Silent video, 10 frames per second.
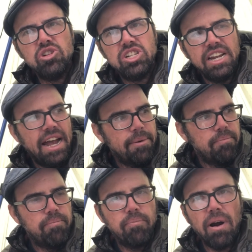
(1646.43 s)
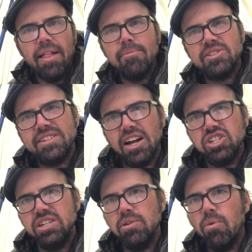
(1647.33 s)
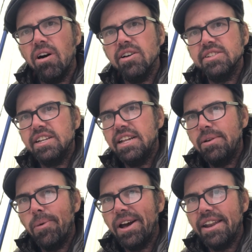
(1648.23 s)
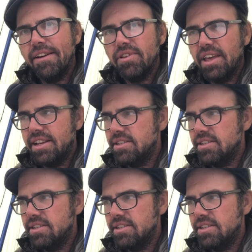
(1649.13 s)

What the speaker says: She had problems touching the walls and getting wet and everything.